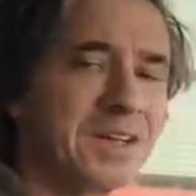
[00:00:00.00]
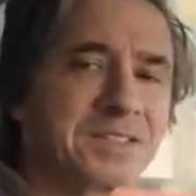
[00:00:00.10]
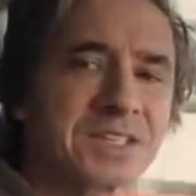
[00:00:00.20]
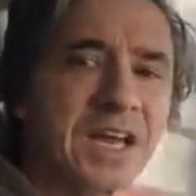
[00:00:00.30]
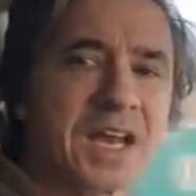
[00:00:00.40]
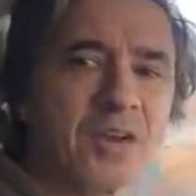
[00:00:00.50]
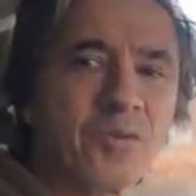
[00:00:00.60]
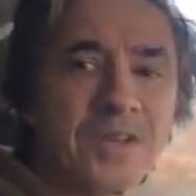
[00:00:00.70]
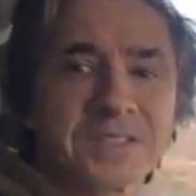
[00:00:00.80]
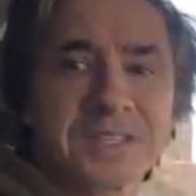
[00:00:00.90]
It's got
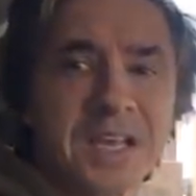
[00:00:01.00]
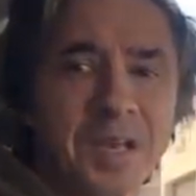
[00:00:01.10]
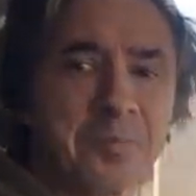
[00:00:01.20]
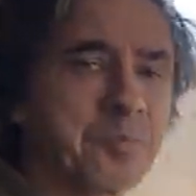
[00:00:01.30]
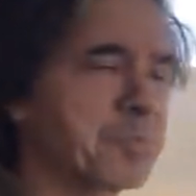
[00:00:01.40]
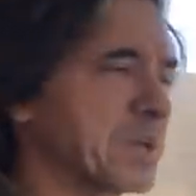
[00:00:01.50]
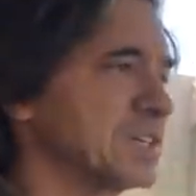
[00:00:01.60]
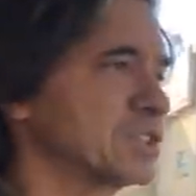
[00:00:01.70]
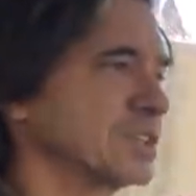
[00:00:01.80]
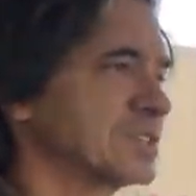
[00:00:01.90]
a
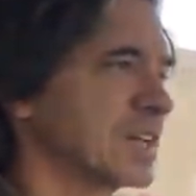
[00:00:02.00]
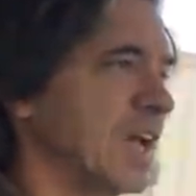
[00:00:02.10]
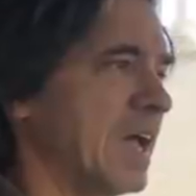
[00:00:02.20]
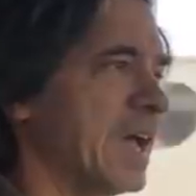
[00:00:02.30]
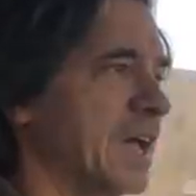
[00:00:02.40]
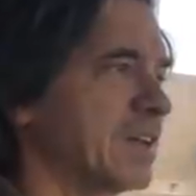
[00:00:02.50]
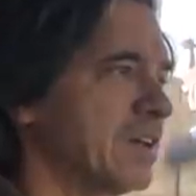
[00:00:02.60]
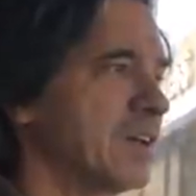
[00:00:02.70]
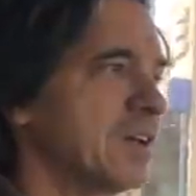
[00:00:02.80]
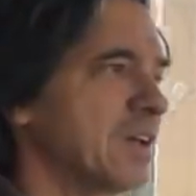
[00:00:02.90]
pigeon dad.